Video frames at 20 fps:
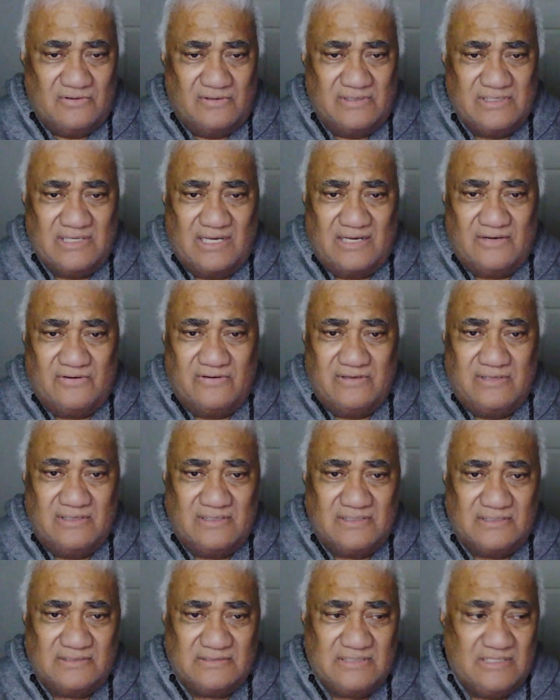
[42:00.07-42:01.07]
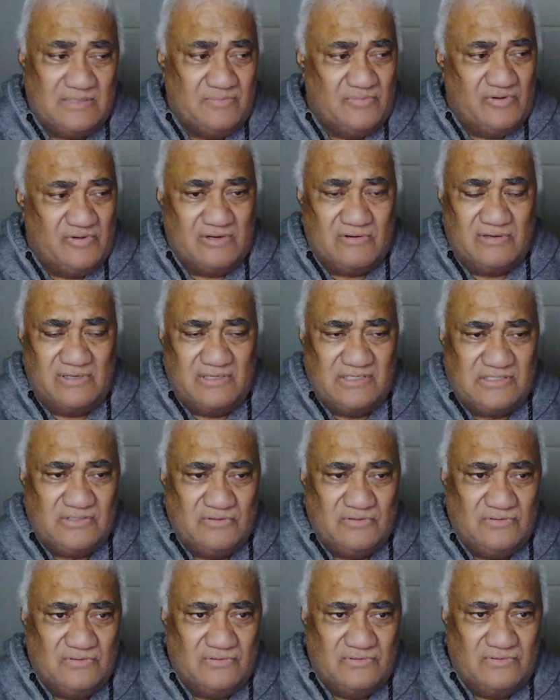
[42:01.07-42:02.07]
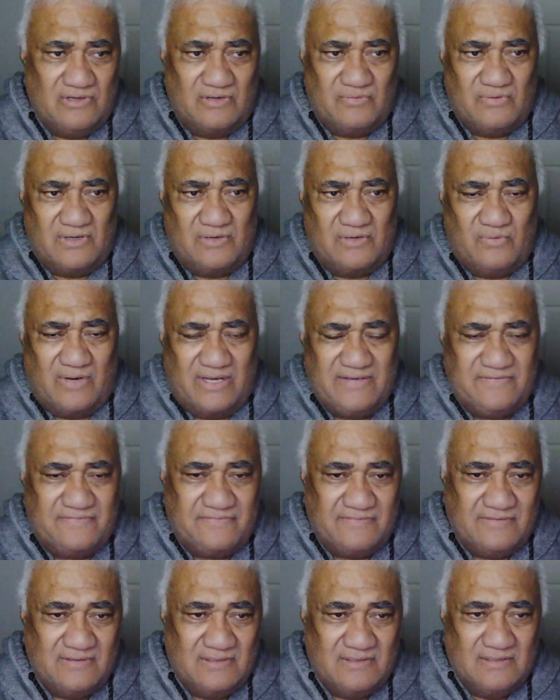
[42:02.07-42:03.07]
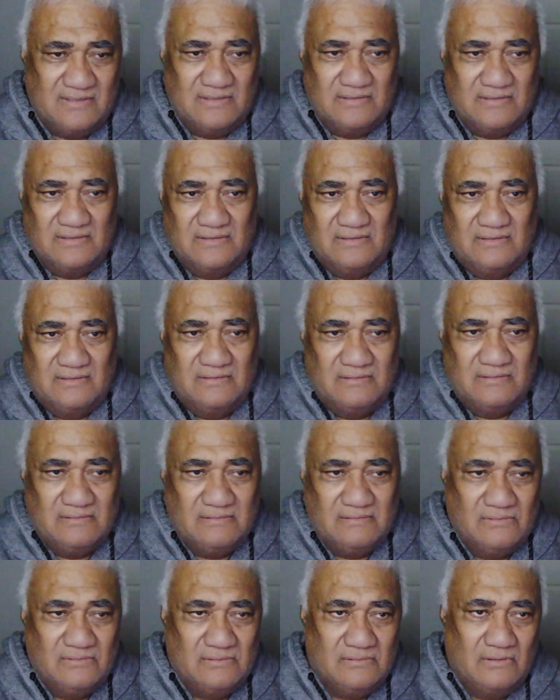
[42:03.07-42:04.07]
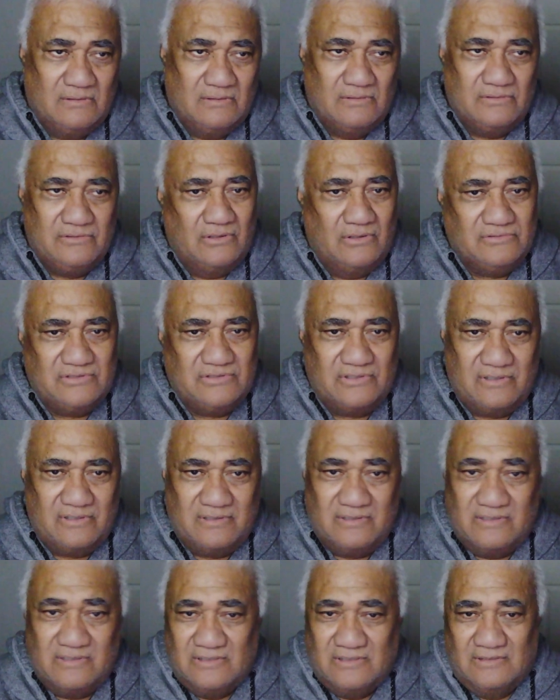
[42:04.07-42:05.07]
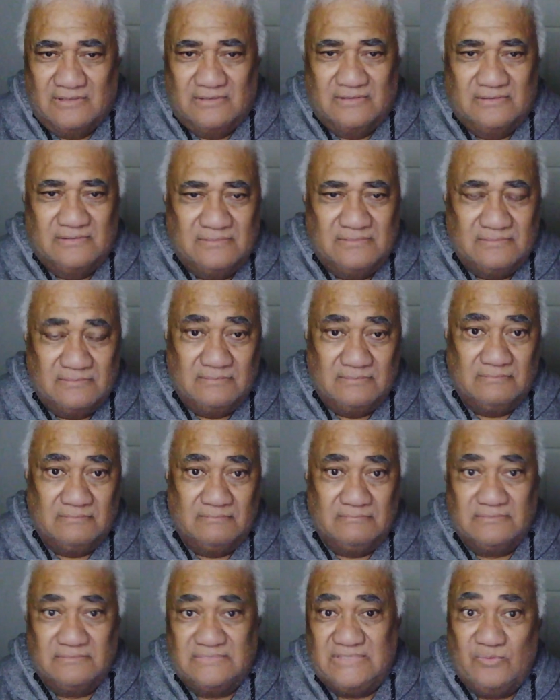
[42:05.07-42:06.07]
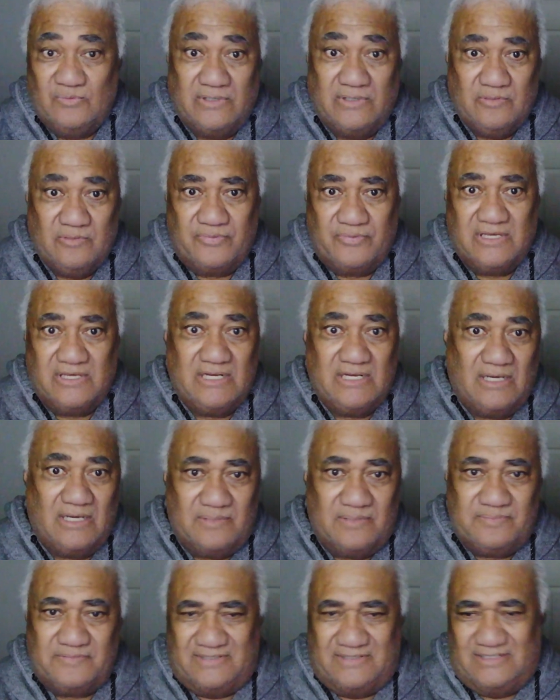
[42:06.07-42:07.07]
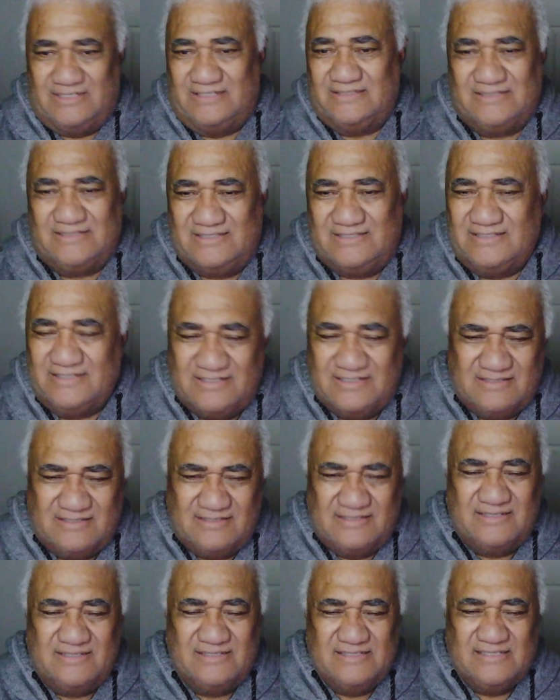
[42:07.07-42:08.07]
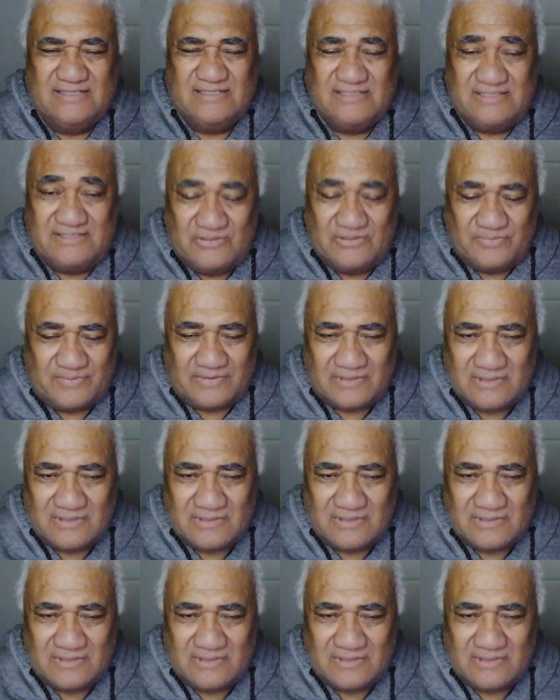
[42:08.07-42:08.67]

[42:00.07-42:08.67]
ya oi, did the Marine Corps issue you a wife? No, sir. Then why you bring it up? Stupid.